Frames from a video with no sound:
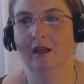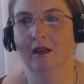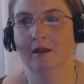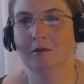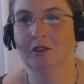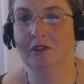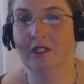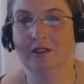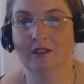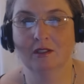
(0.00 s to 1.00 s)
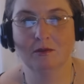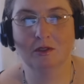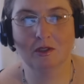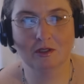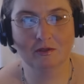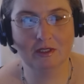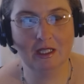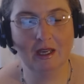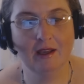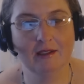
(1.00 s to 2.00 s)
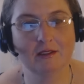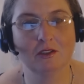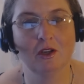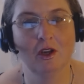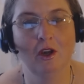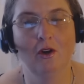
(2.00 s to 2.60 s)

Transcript: Um, you're discussing the results of a test,